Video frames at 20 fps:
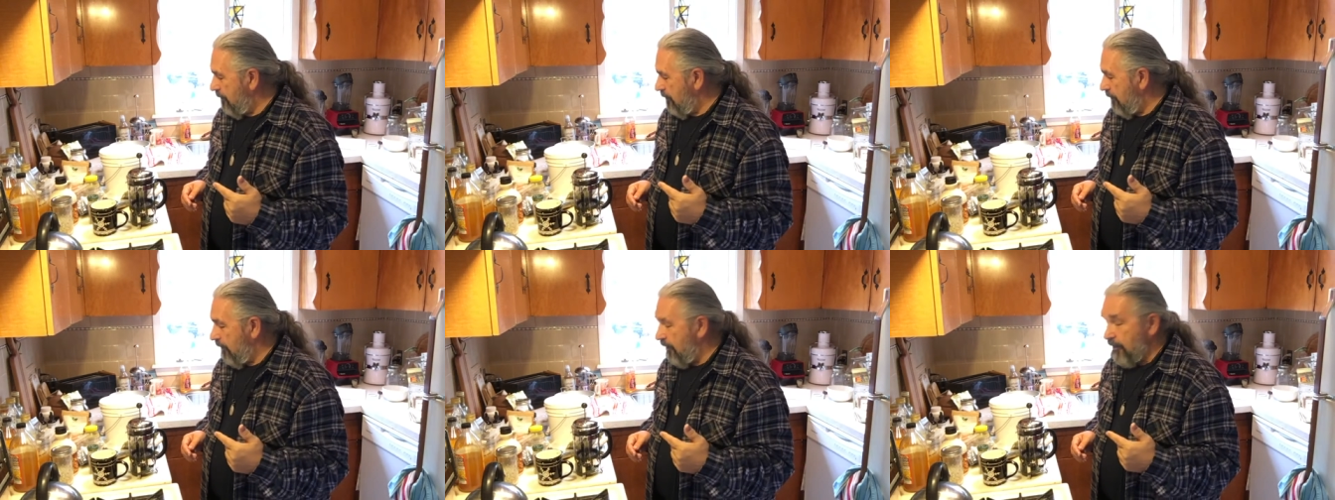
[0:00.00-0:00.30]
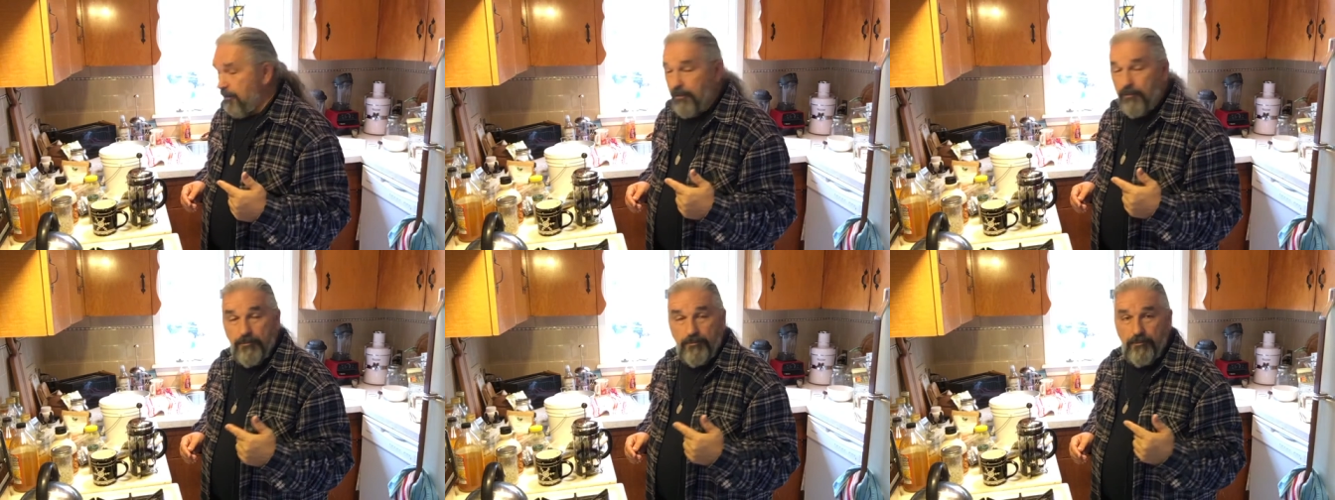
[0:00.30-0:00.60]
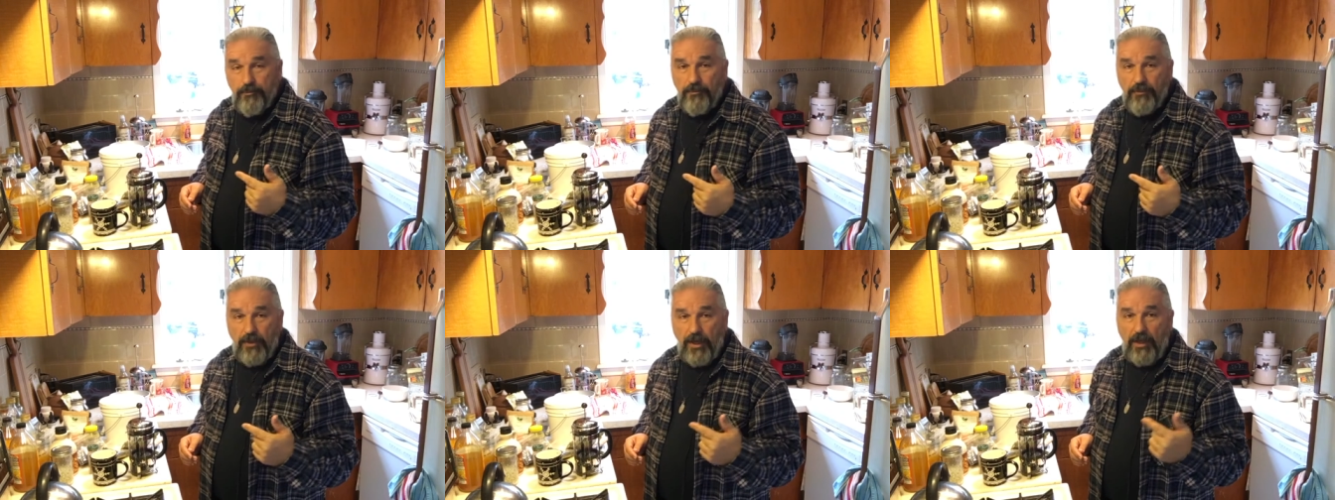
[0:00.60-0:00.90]
uh,
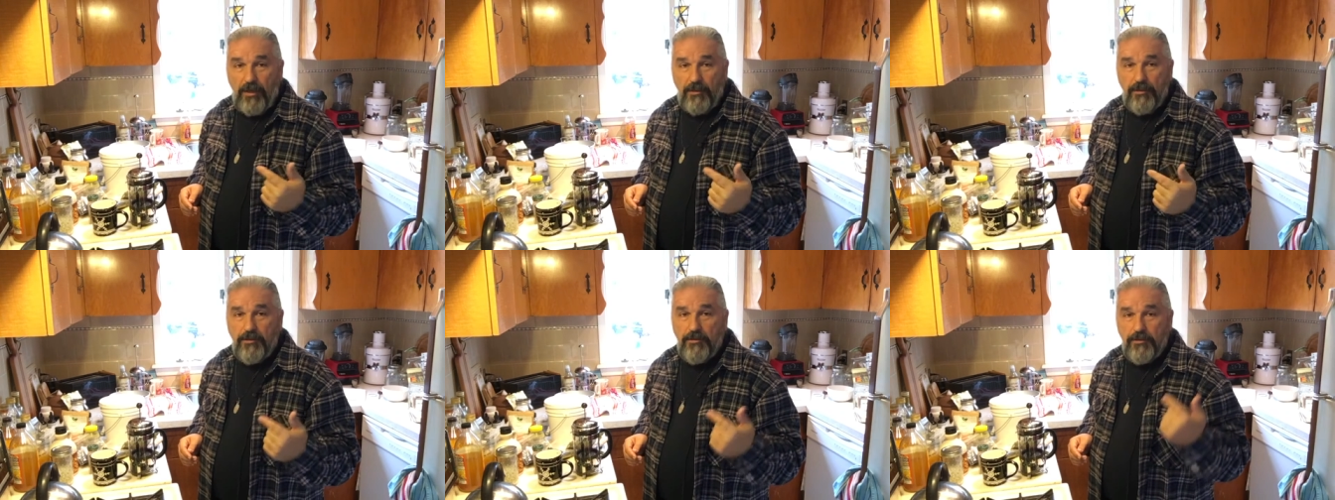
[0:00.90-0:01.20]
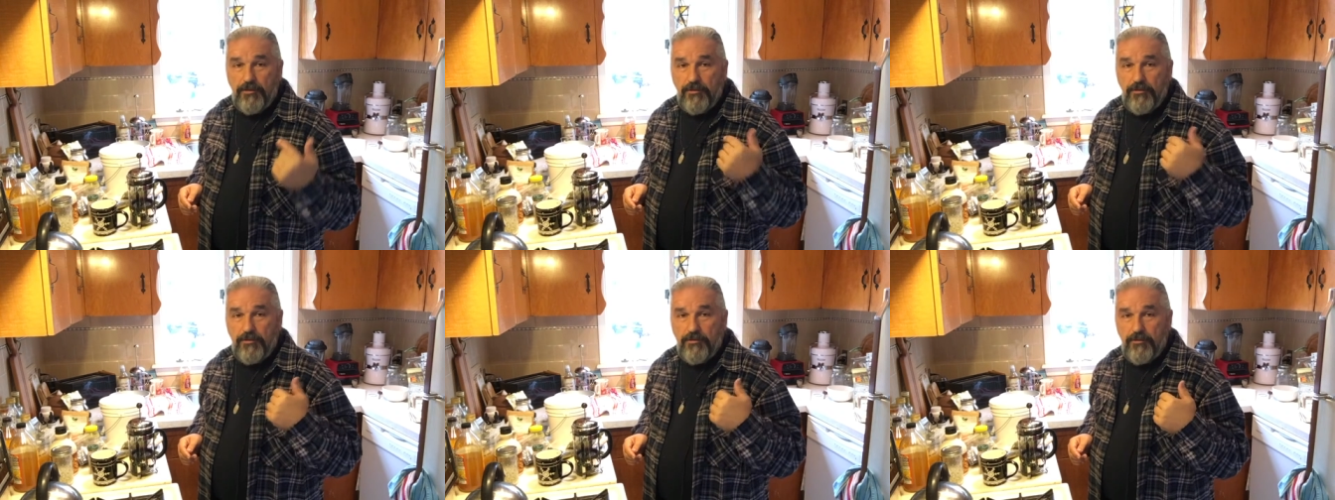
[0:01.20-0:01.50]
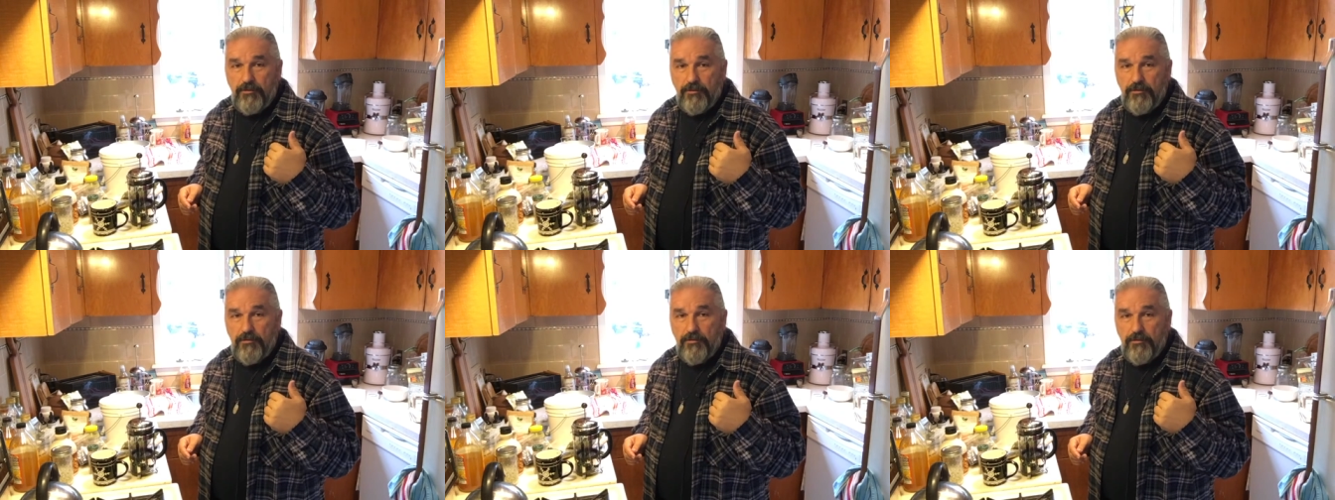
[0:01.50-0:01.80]
that is
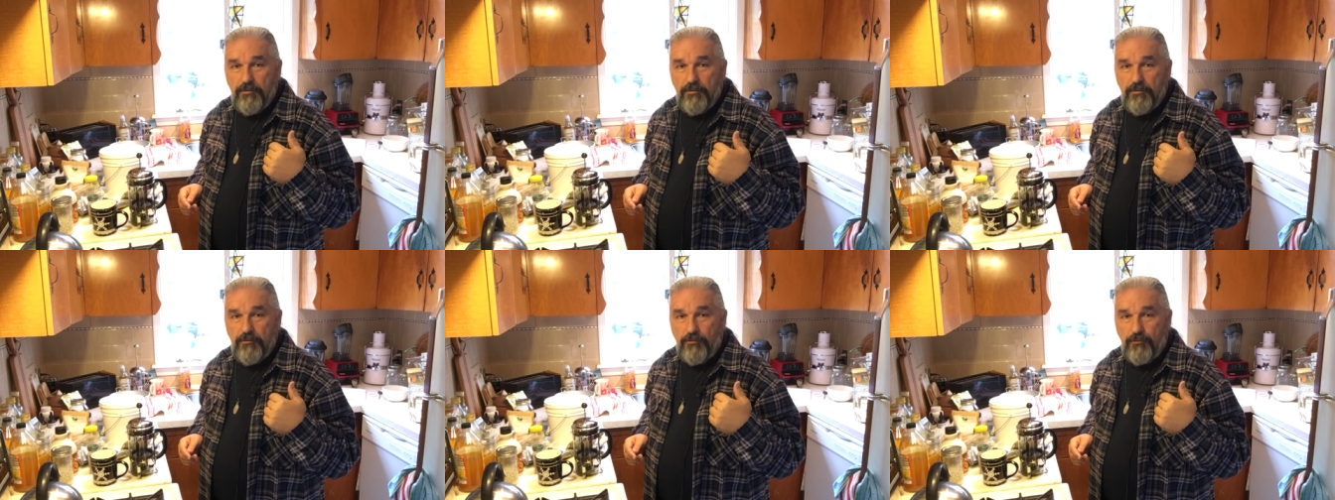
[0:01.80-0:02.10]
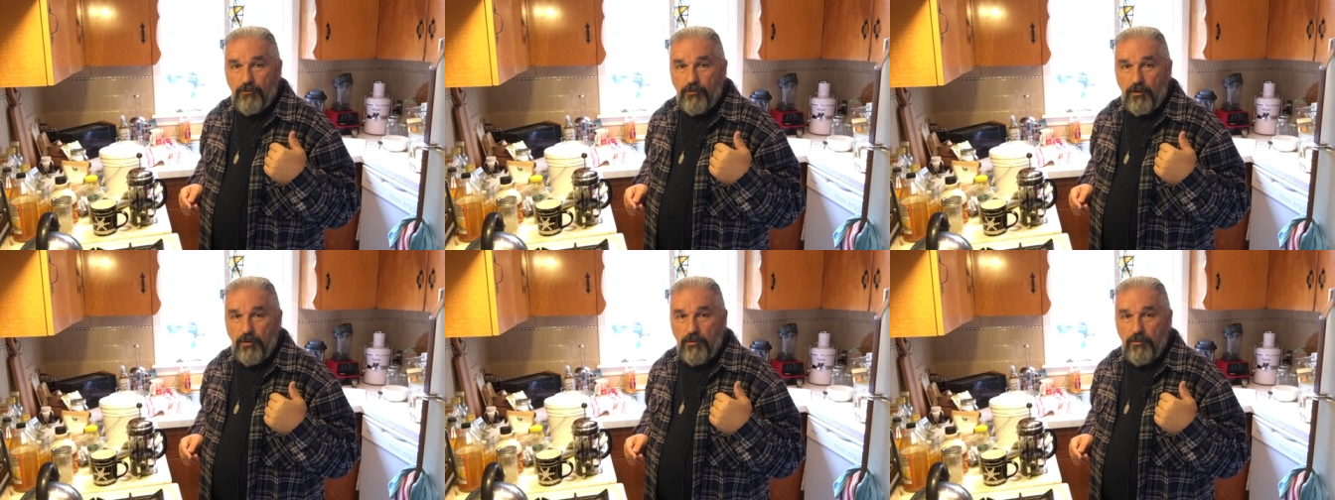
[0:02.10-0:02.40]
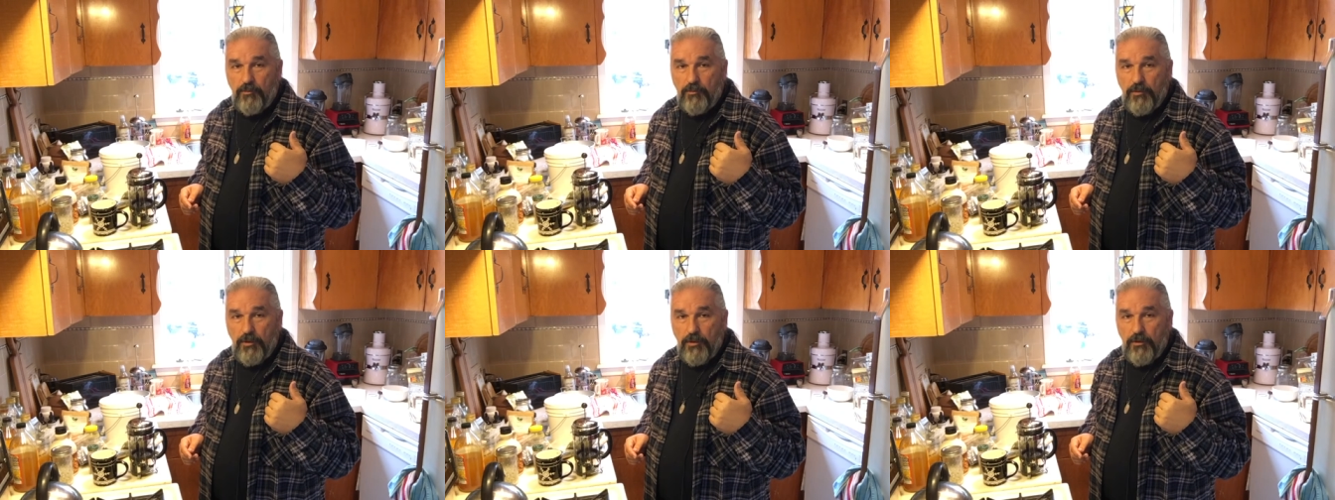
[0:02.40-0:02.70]

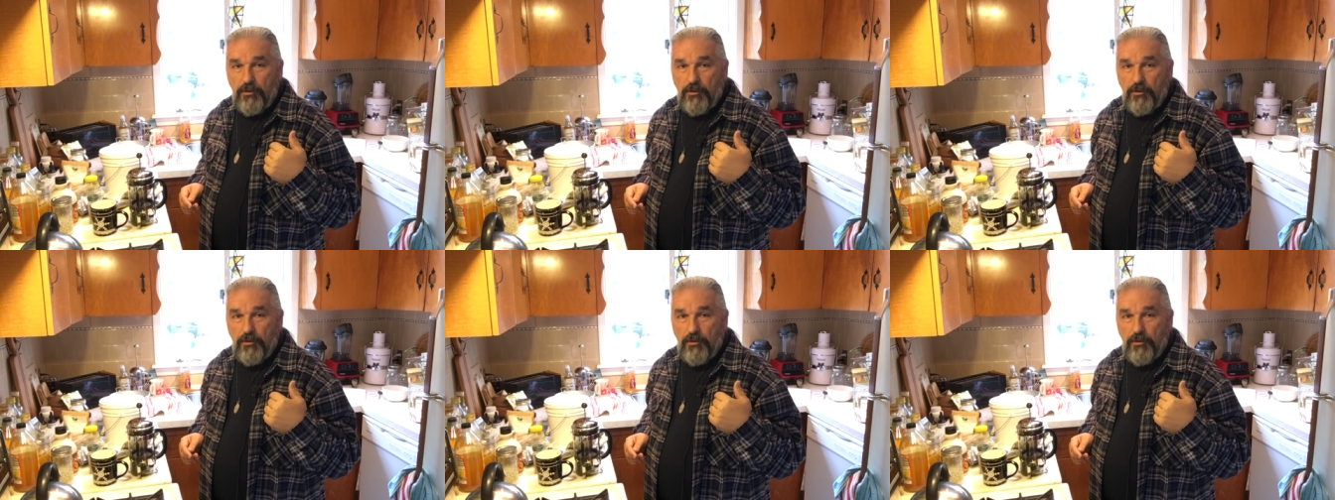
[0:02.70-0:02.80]
from